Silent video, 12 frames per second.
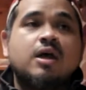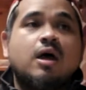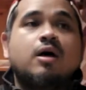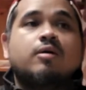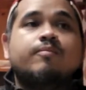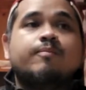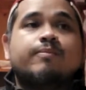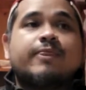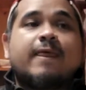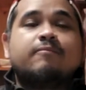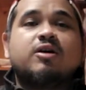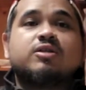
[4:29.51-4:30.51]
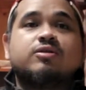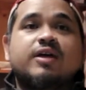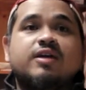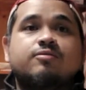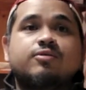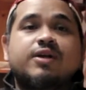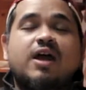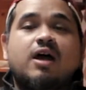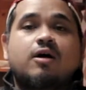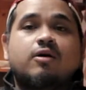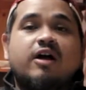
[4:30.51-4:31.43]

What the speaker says: I'm also able now,